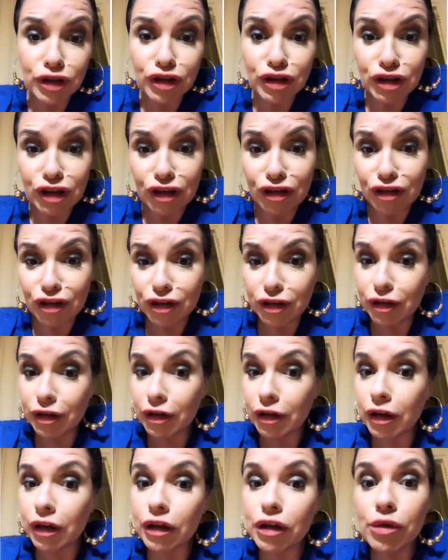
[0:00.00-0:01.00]

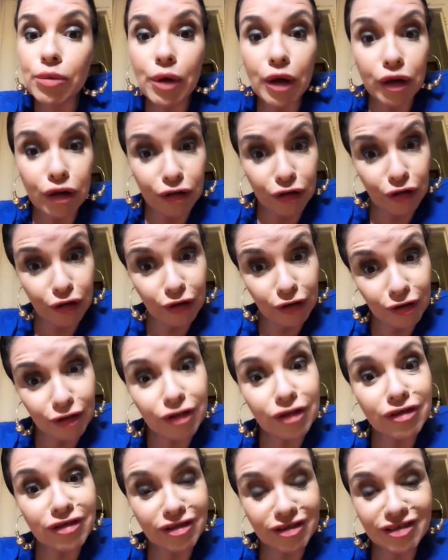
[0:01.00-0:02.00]
Jared, he's better than
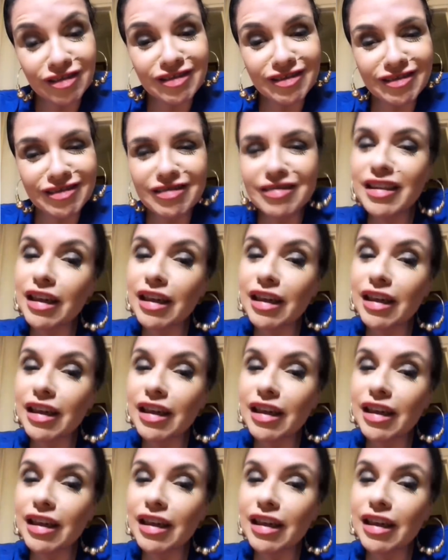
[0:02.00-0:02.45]
you,